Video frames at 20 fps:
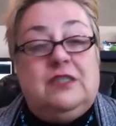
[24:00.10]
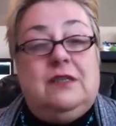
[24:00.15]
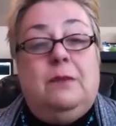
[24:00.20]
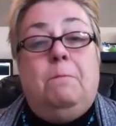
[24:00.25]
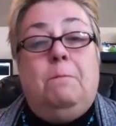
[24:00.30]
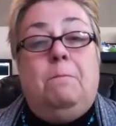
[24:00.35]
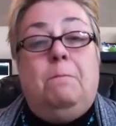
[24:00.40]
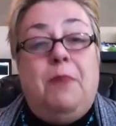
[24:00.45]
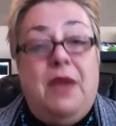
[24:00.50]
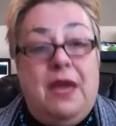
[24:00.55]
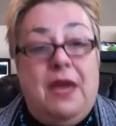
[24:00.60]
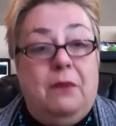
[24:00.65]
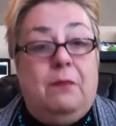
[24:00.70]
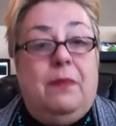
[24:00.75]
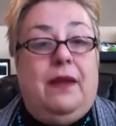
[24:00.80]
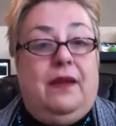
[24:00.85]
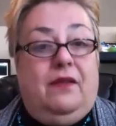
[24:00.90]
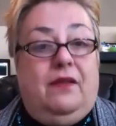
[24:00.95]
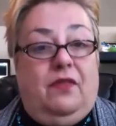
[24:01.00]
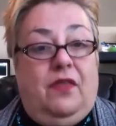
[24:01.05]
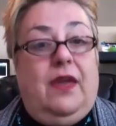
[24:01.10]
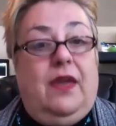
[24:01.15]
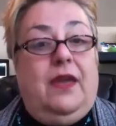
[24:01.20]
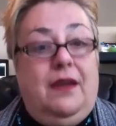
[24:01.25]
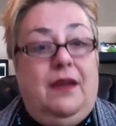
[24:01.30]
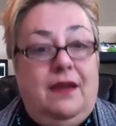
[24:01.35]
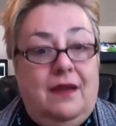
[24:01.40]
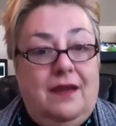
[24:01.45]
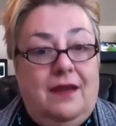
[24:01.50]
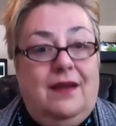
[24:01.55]
a big, big
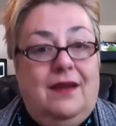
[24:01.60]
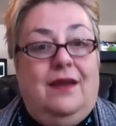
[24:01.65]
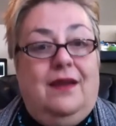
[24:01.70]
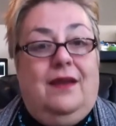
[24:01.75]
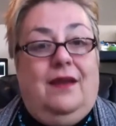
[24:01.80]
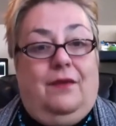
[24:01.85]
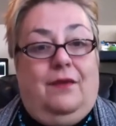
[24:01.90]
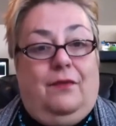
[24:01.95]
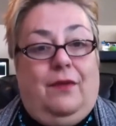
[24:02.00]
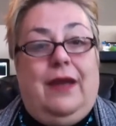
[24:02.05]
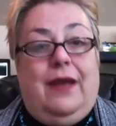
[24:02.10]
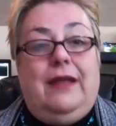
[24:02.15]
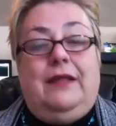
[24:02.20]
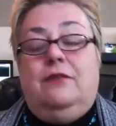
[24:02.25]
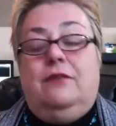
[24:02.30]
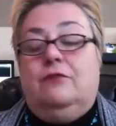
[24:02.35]
thing, right?